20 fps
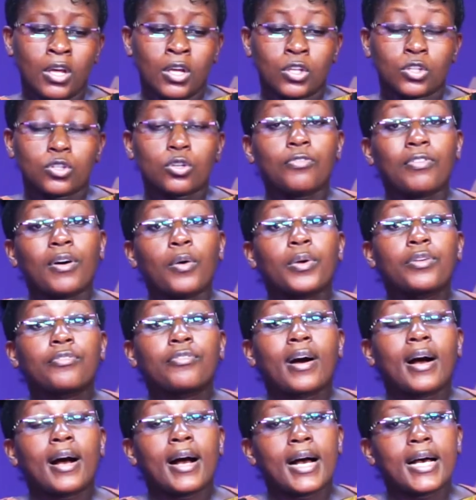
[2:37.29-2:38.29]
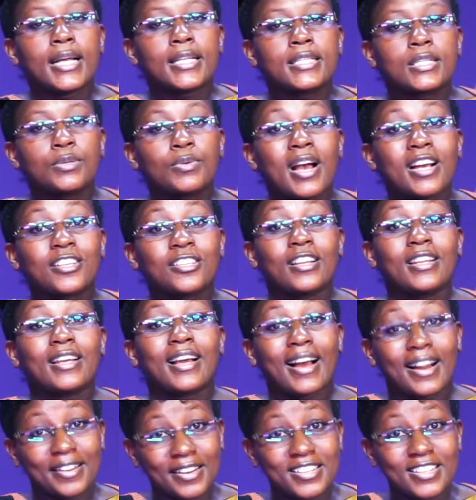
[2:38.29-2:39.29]
So far, we've had we actually
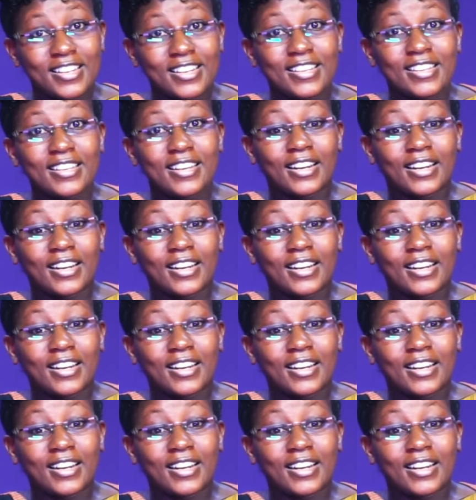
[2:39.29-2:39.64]
currently.